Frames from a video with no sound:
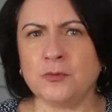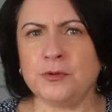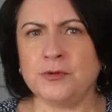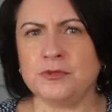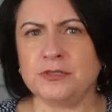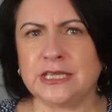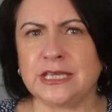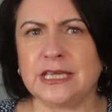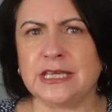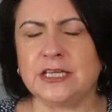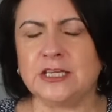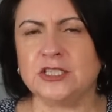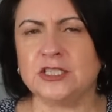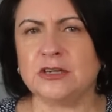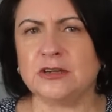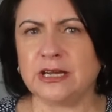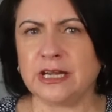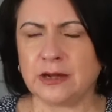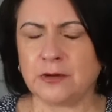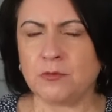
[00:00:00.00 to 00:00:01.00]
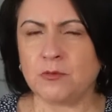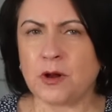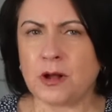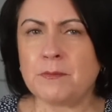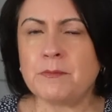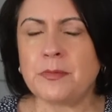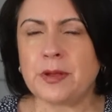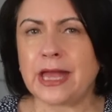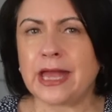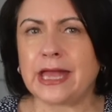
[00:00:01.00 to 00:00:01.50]
boutique she only had
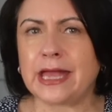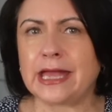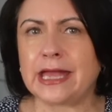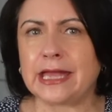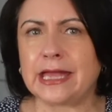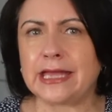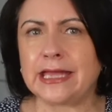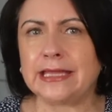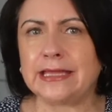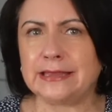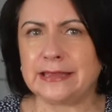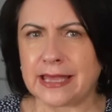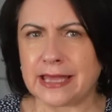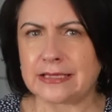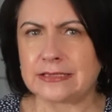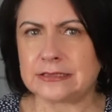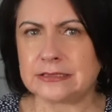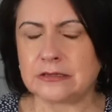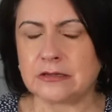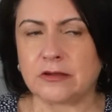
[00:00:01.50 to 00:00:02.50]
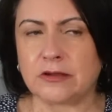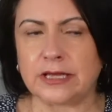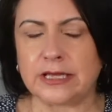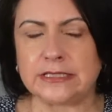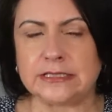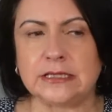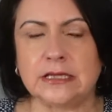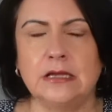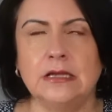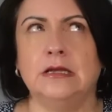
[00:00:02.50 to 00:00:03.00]
one pair in that
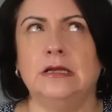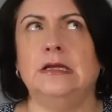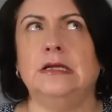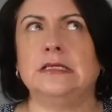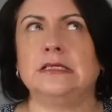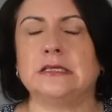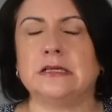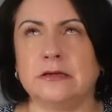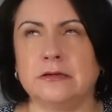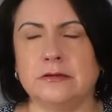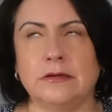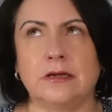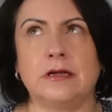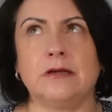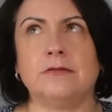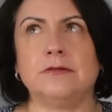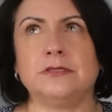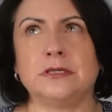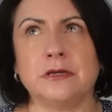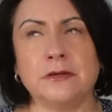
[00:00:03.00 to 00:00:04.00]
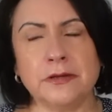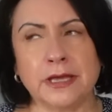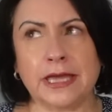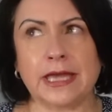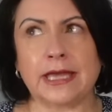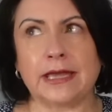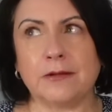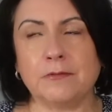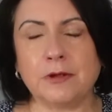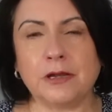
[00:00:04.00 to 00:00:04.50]
size. So I was
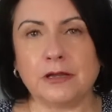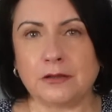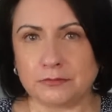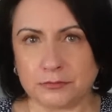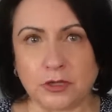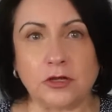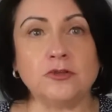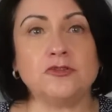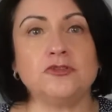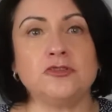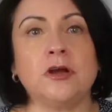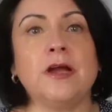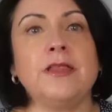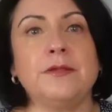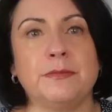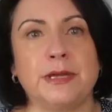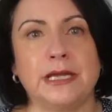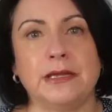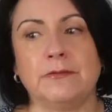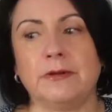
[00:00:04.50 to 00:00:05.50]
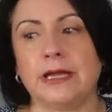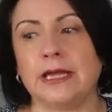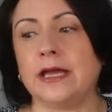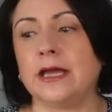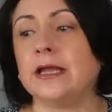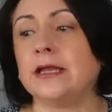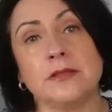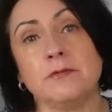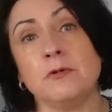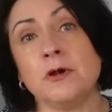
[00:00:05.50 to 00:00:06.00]
okay, well I'll try them anyway,
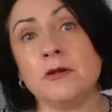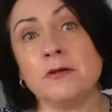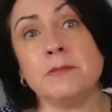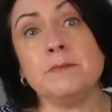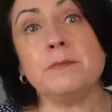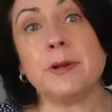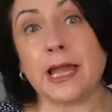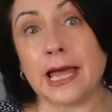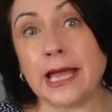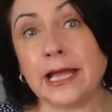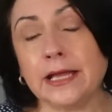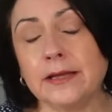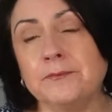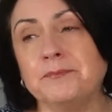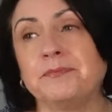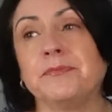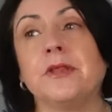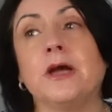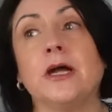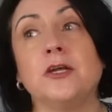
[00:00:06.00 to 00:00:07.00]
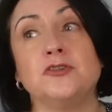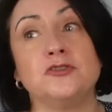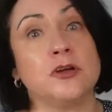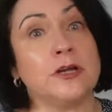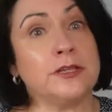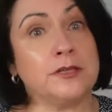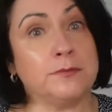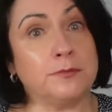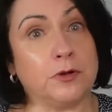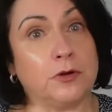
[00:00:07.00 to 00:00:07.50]
and they were in black. I
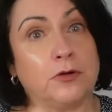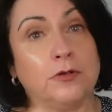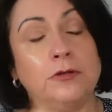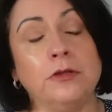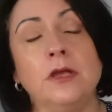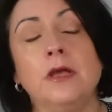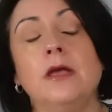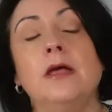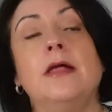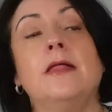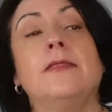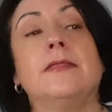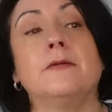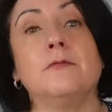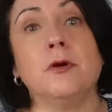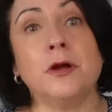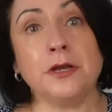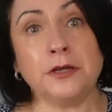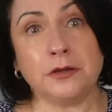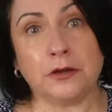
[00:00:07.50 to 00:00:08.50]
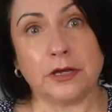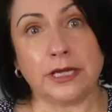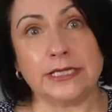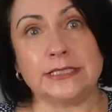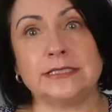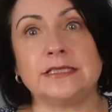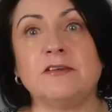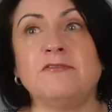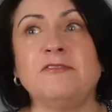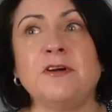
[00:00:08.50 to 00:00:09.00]
tried them on, they were
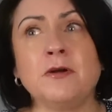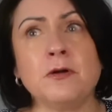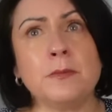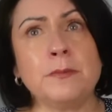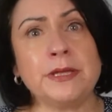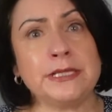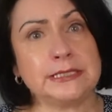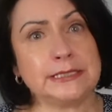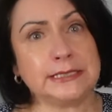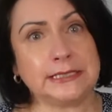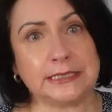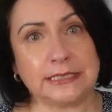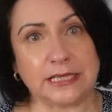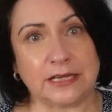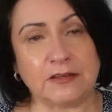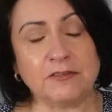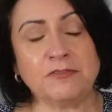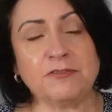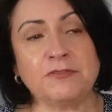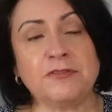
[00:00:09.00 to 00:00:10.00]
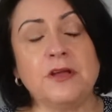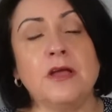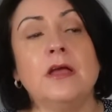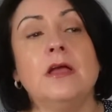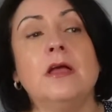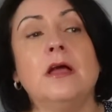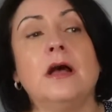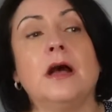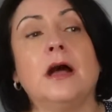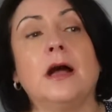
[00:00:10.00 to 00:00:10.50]
nice, they felt a bit stiff,
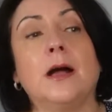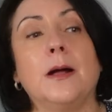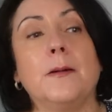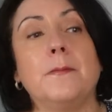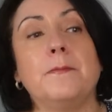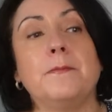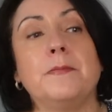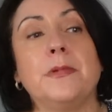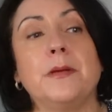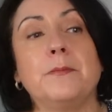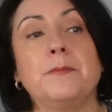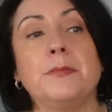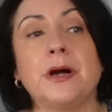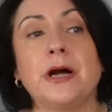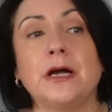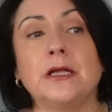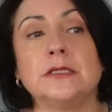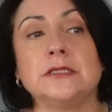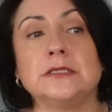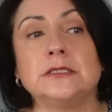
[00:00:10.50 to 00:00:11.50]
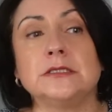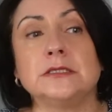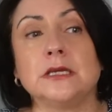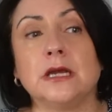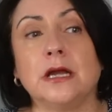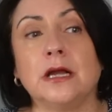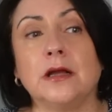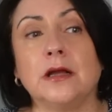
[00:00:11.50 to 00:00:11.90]
but